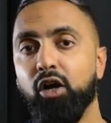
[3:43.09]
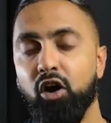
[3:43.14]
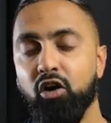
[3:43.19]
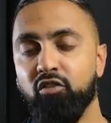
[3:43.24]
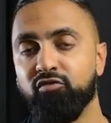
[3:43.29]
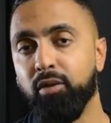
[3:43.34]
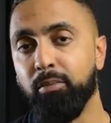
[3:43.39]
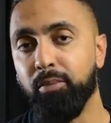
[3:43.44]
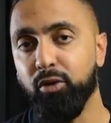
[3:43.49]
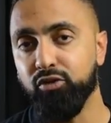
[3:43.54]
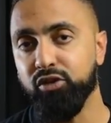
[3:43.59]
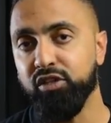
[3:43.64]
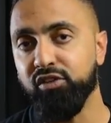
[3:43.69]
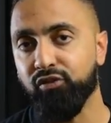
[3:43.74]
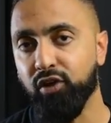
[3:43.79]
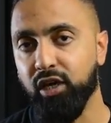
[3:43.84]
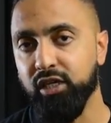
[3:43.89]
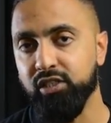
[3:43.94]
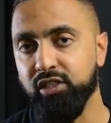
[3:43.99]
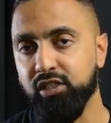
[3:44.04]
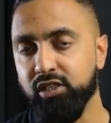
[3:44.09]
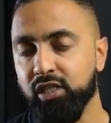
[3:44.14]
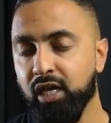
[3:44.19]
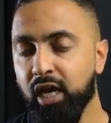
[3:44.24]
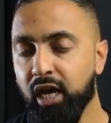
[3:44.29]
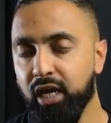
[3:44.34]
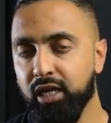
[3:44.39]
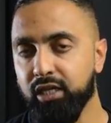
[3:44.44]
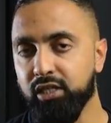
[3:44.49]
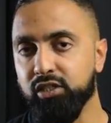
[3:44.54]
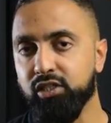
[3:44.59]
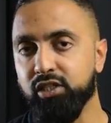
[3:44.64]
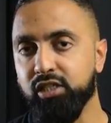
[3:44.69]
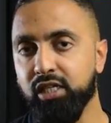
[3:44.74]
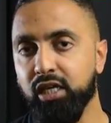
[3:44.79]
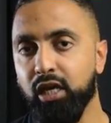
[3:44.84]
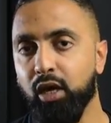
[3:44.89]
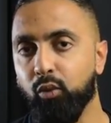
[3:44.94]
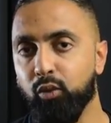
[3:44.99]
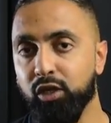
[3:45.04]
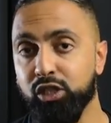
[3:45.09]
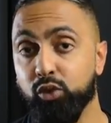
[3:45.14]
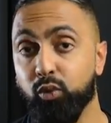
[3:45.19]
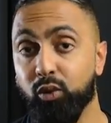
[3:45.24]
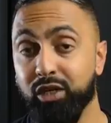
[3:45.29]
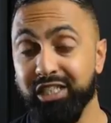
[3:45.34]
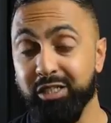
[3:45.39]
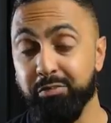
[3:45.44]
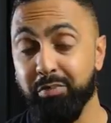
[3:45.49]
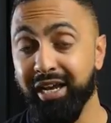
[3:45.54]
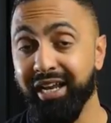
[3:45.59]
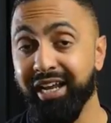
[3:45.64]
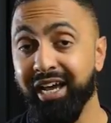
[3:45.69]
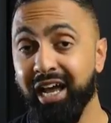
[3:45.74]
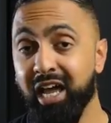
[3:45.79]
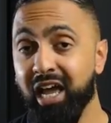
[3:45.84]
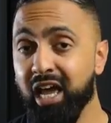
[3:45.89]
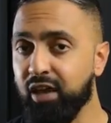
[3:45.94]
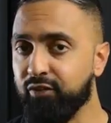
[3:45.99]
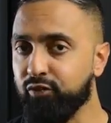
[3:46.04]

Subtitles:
of both devices to see which one is better.